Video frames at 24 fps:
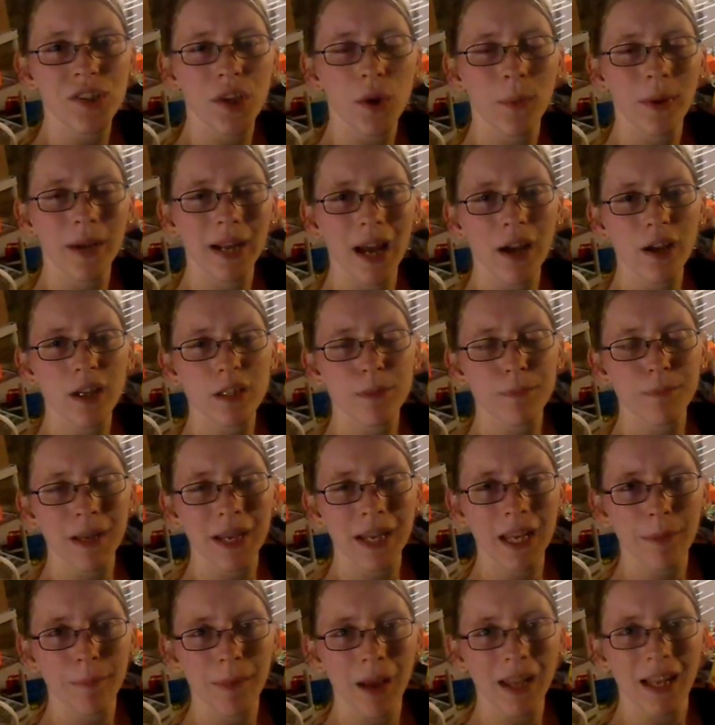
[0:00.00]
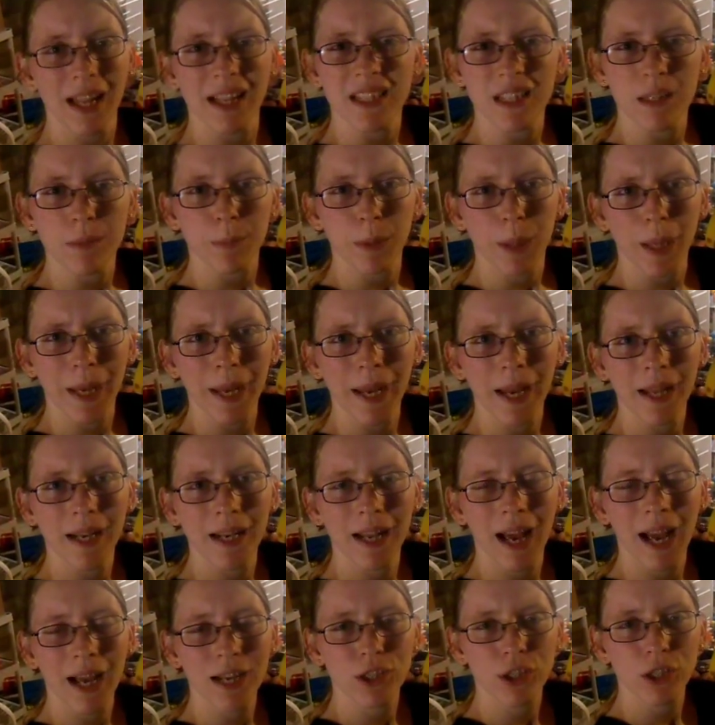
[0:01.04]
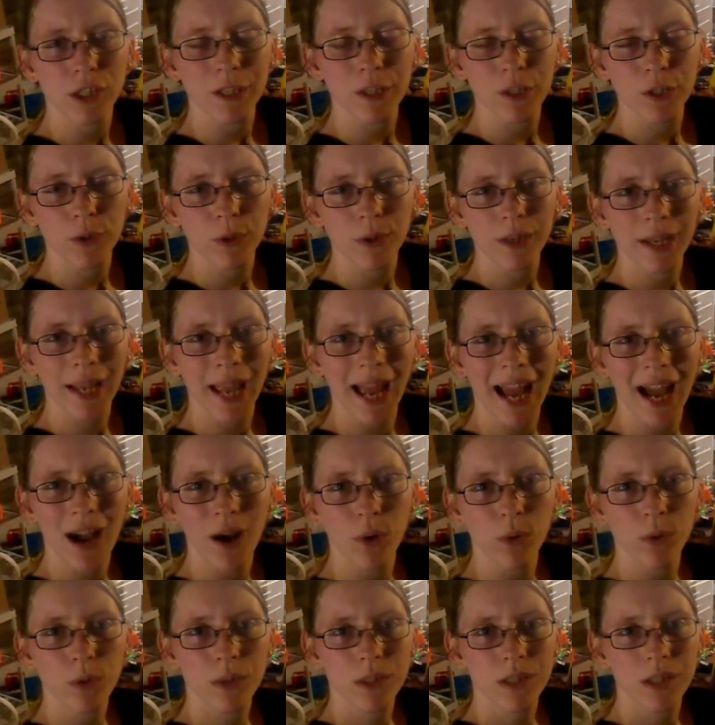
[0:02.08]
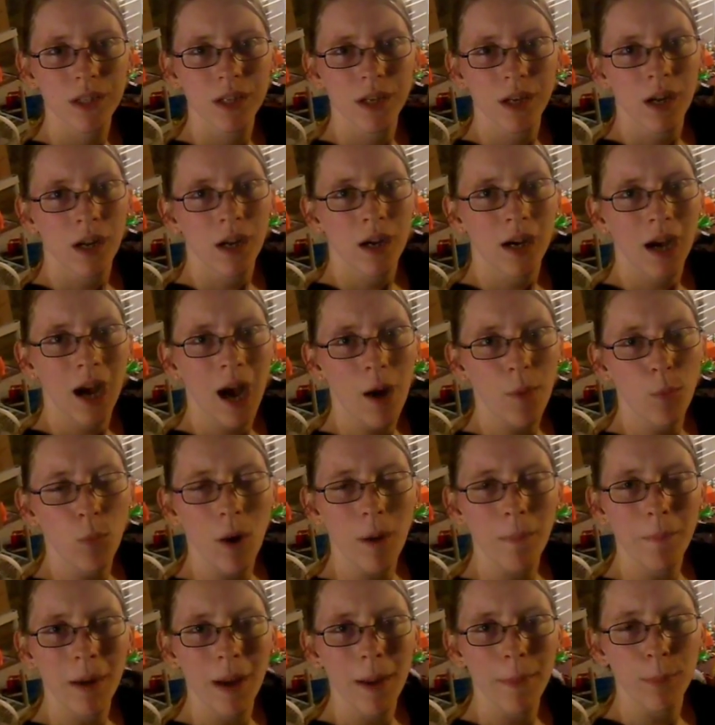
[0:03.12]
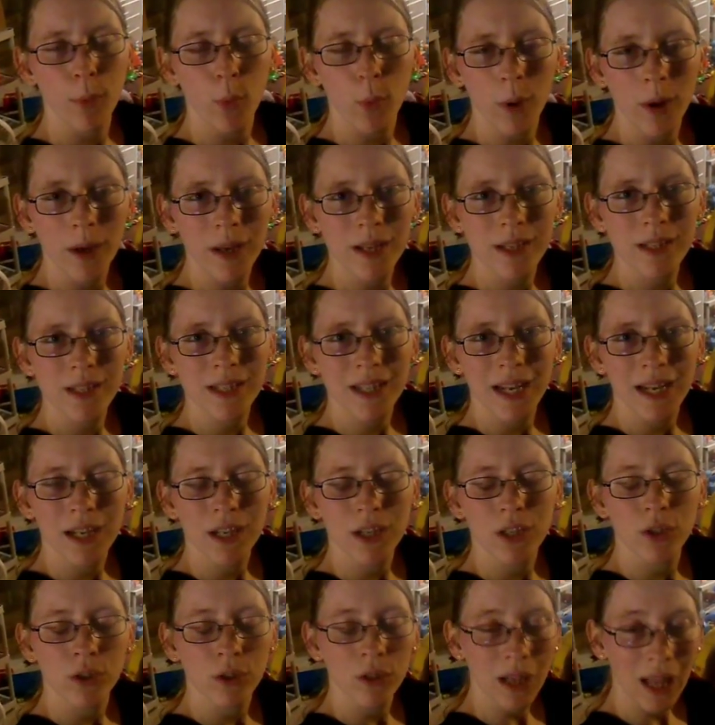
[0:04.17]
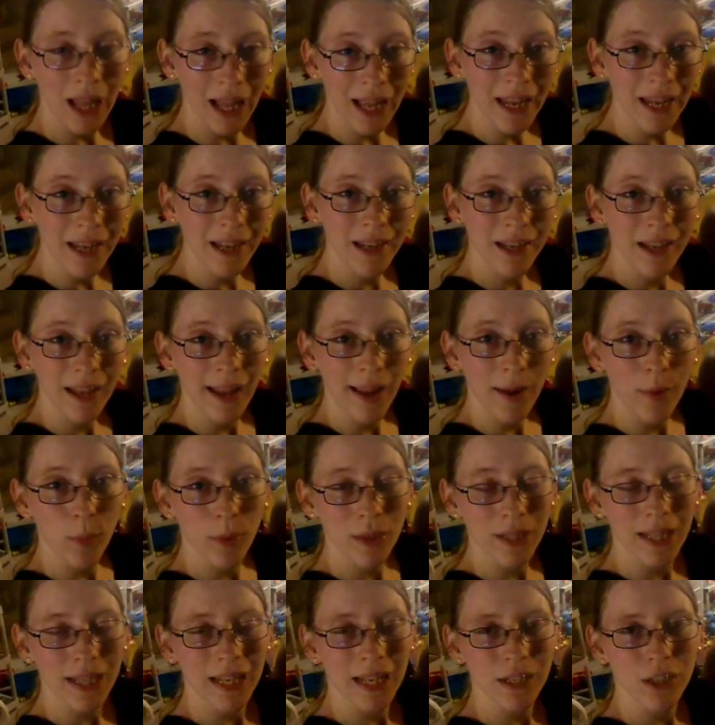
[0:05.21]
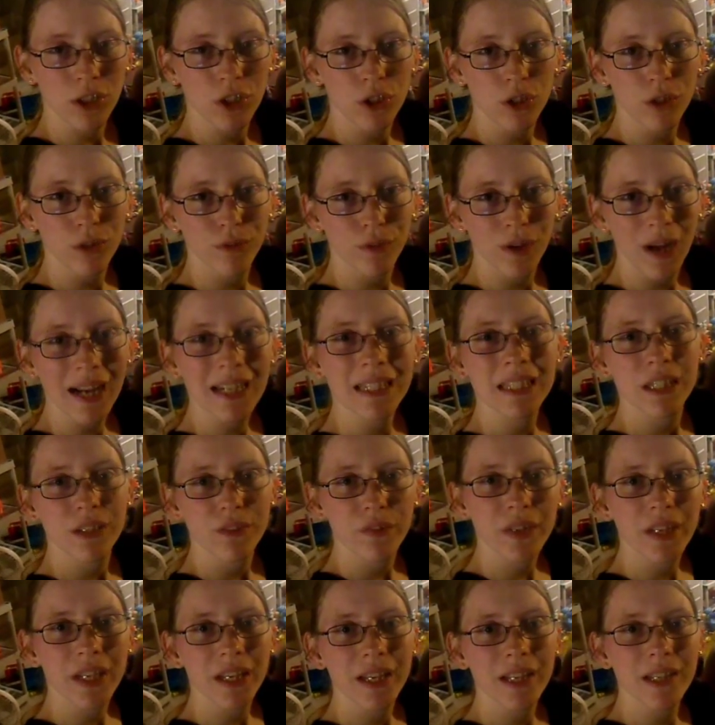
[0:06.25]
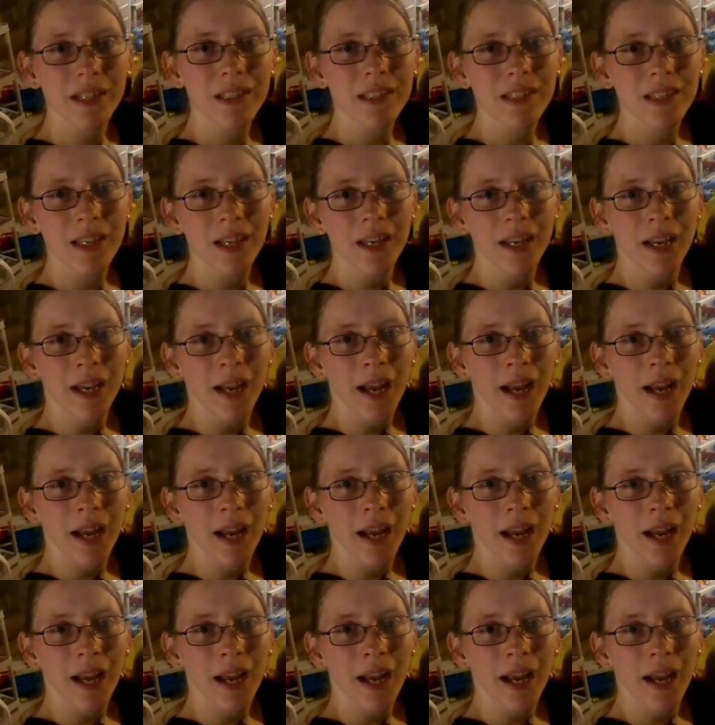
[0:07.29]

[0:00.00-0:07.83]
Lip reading: So when I was making my lesson plan, I took into account what my boys tended to like and what they like to do for activities.